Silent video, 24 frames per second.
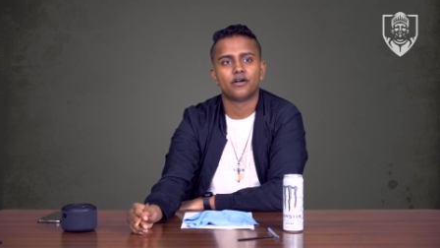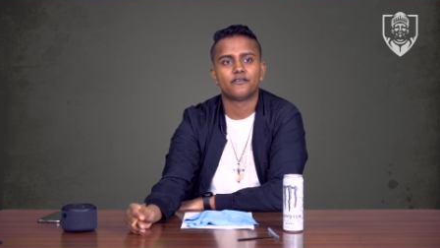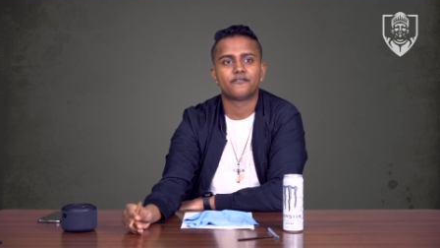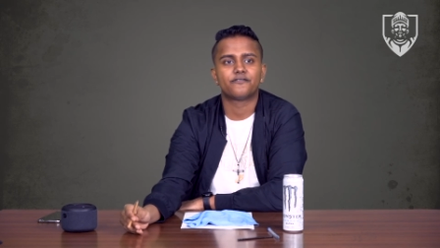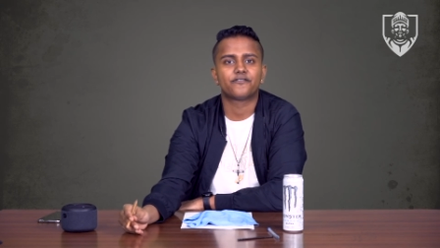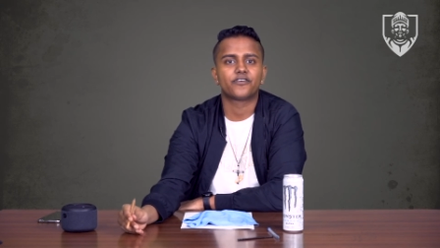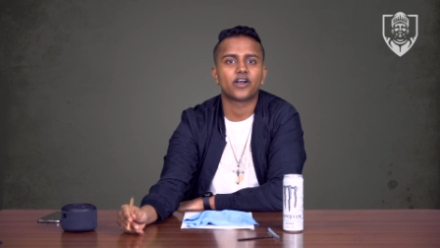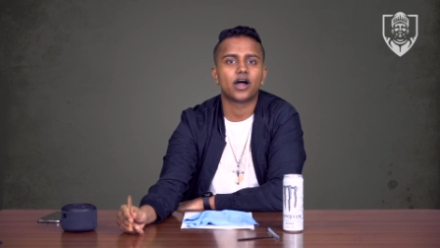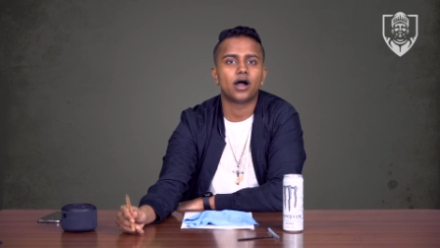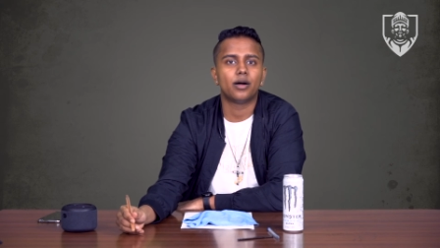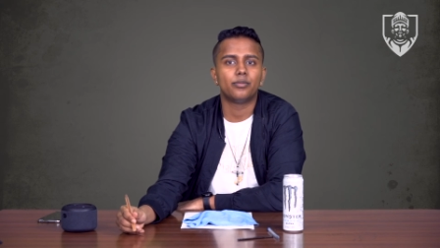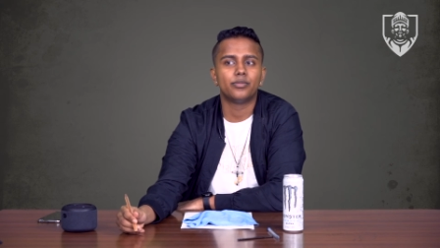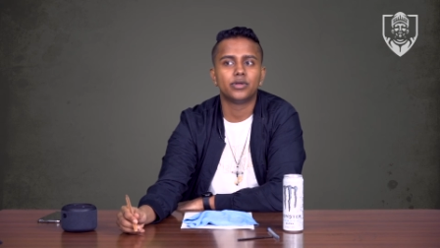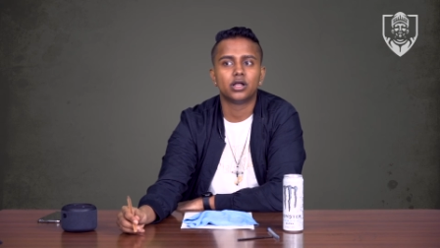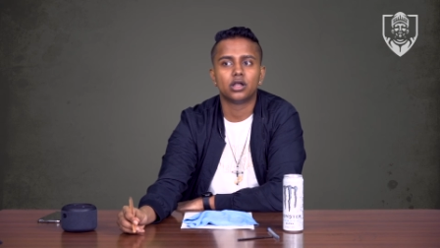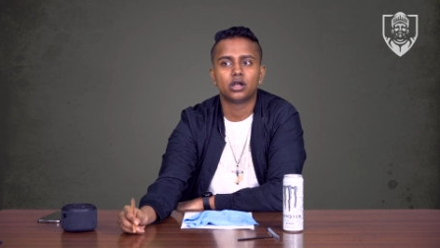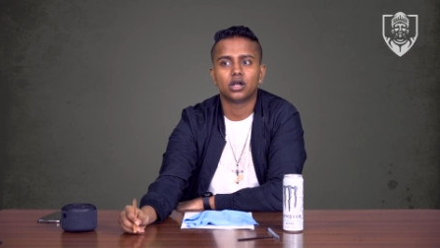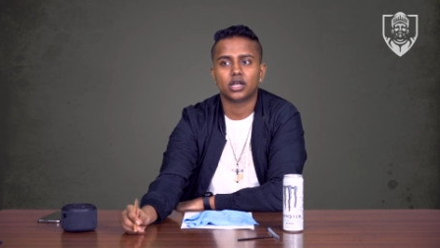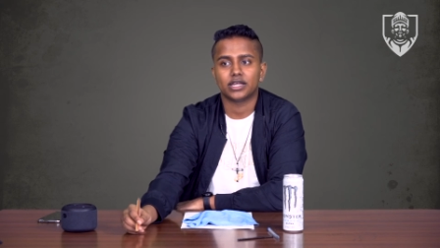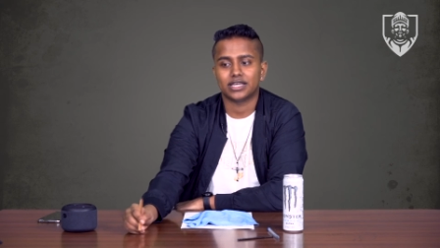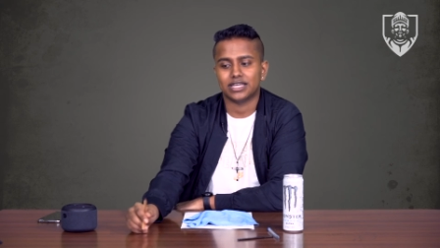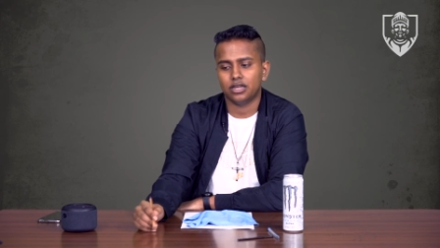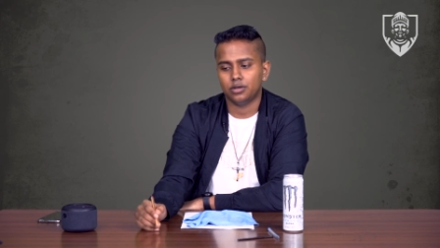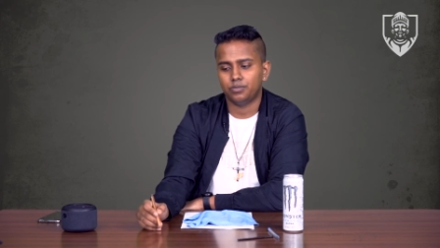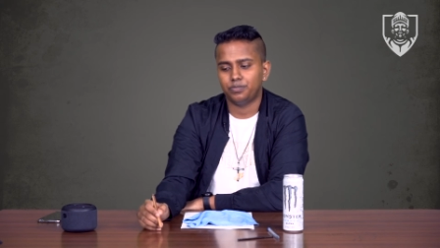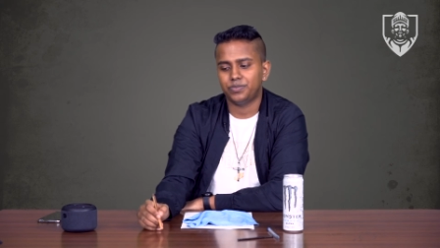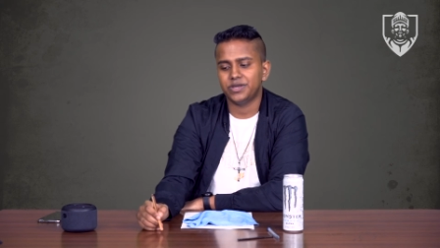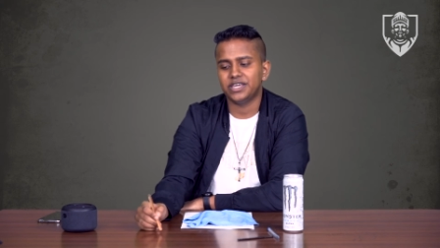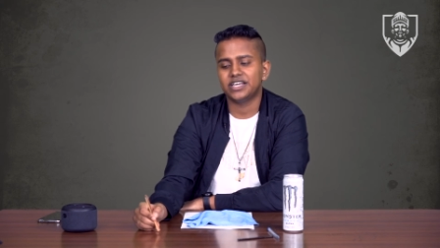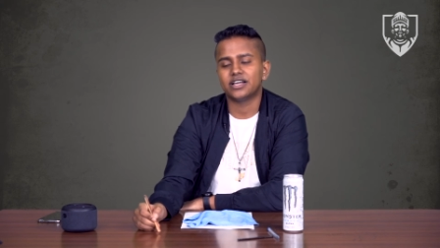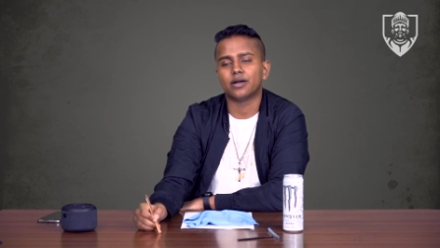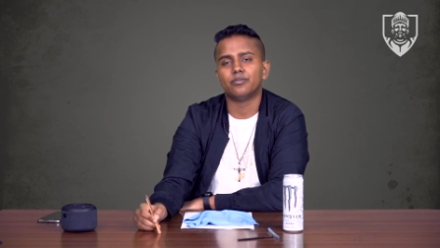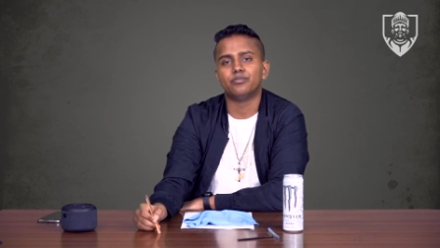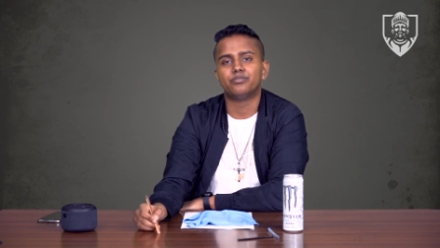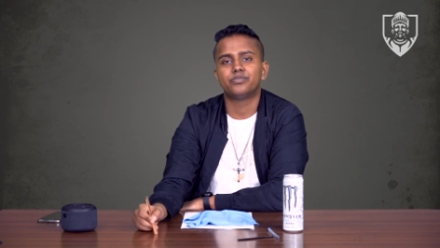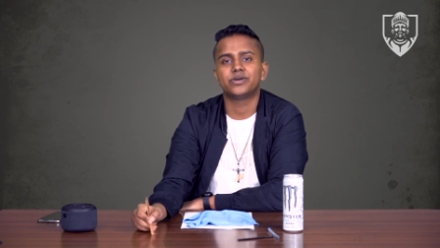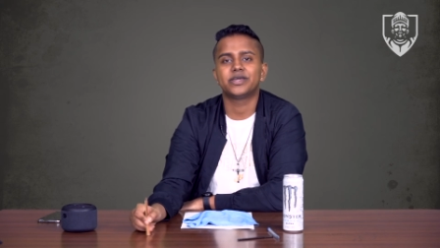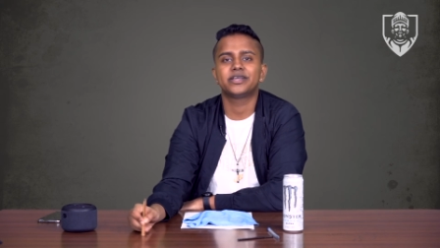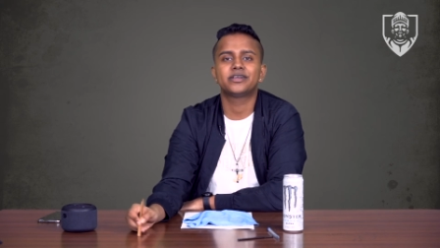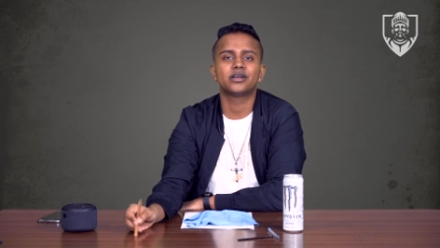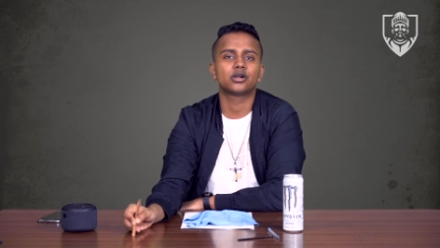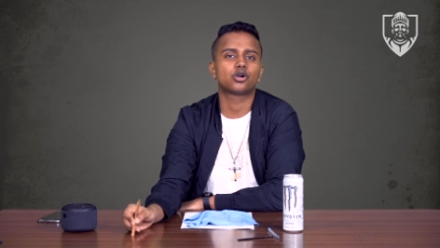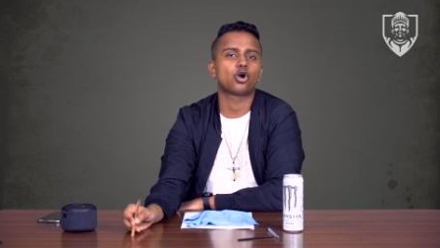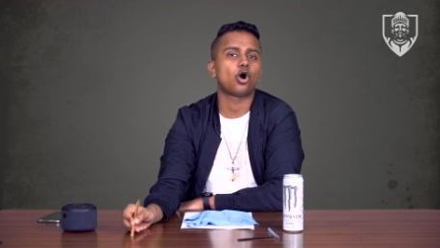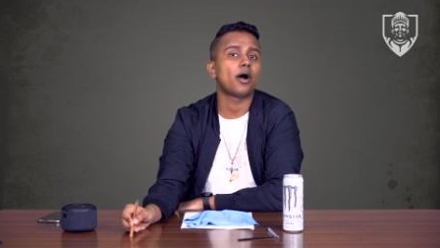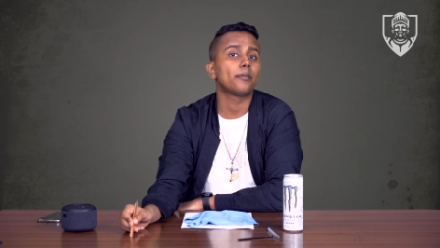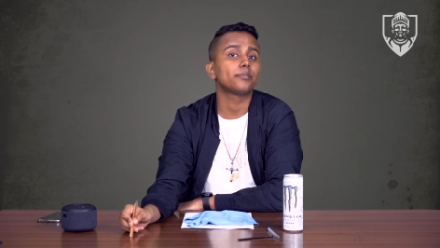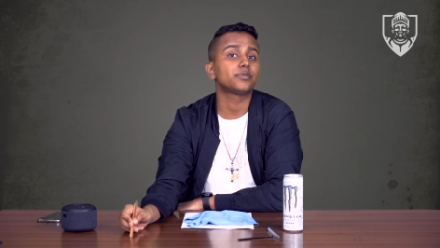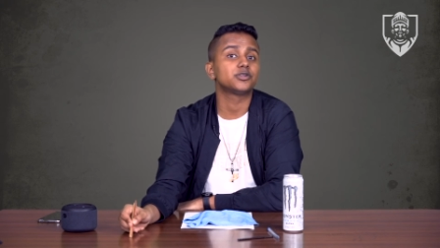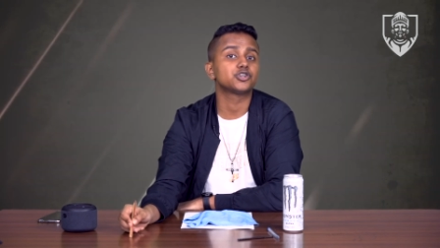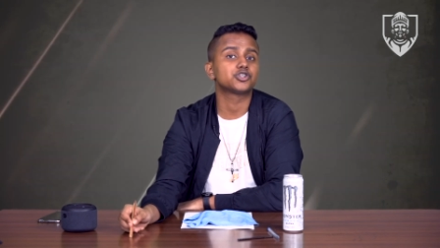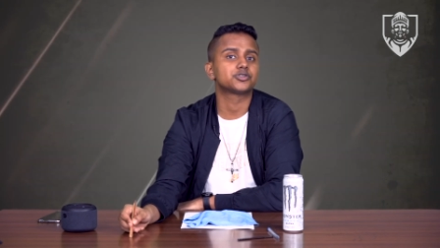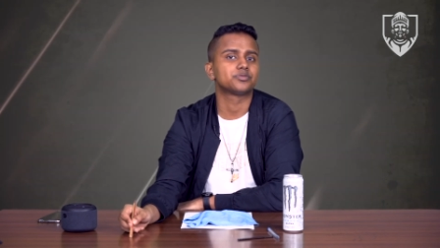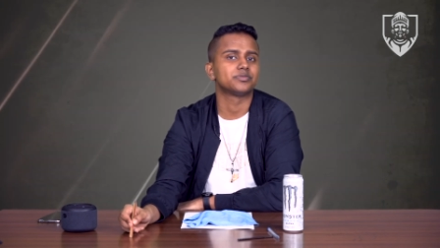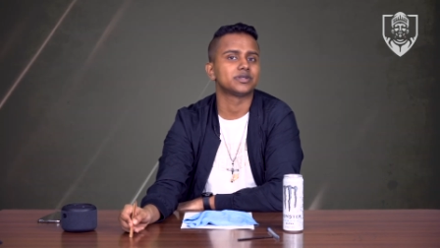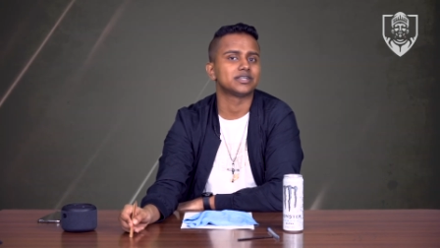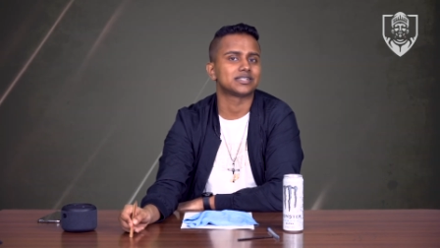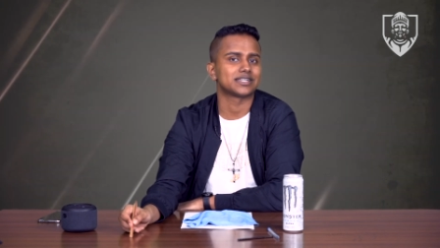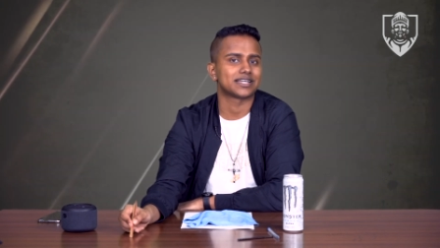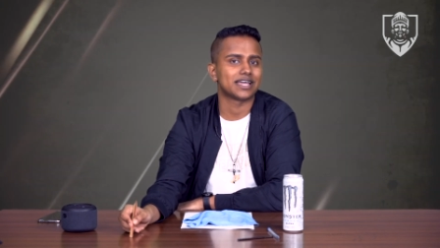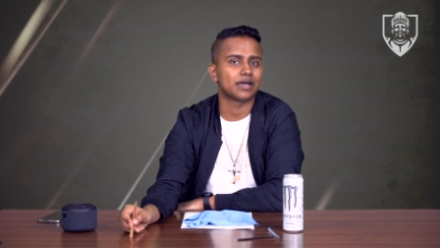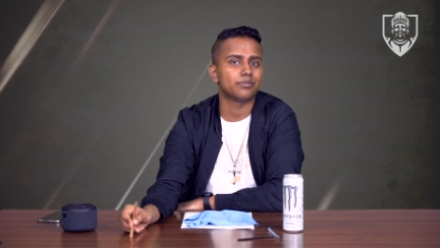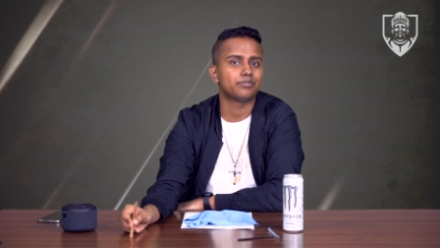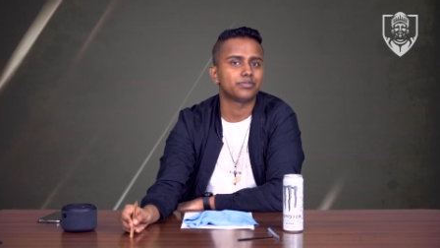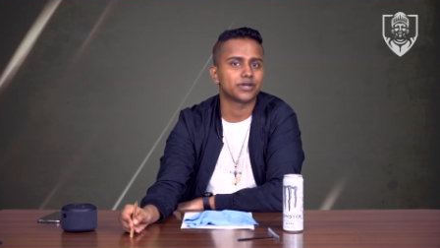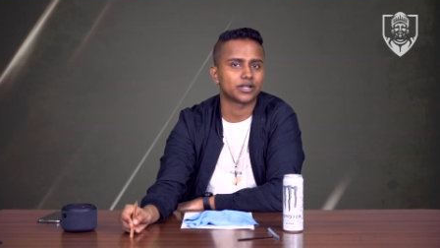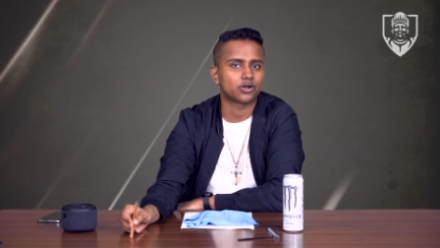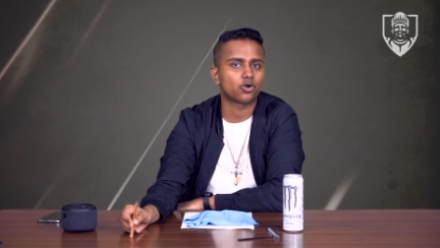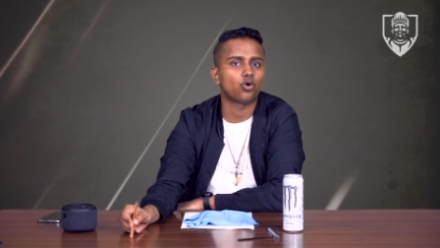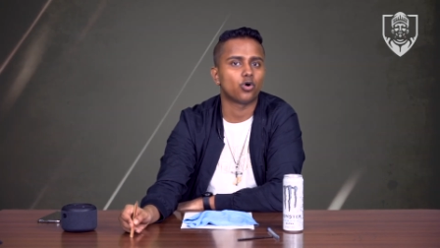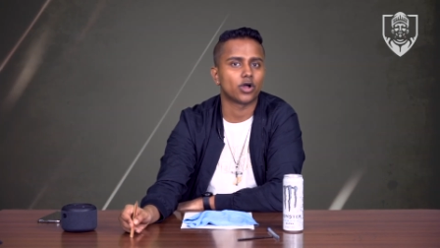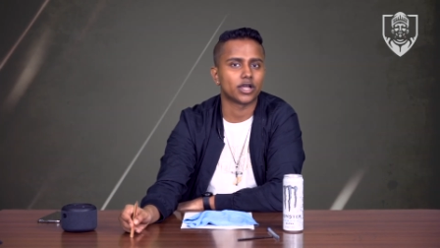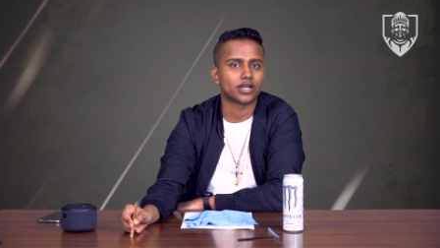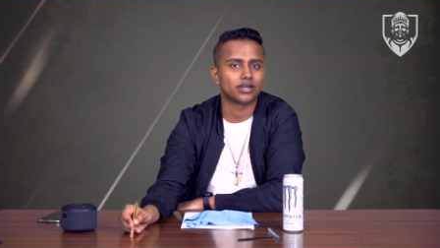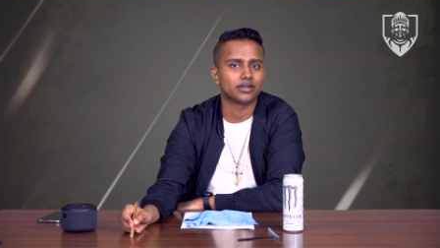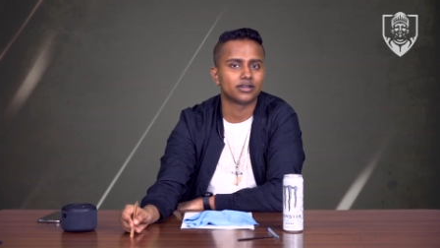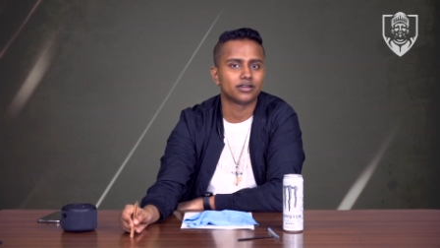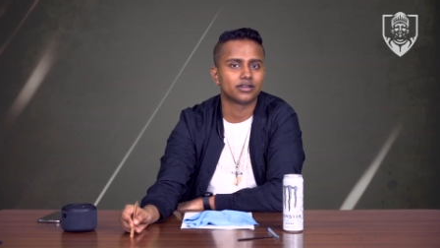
from it being a big accomplishment to get Bitcoin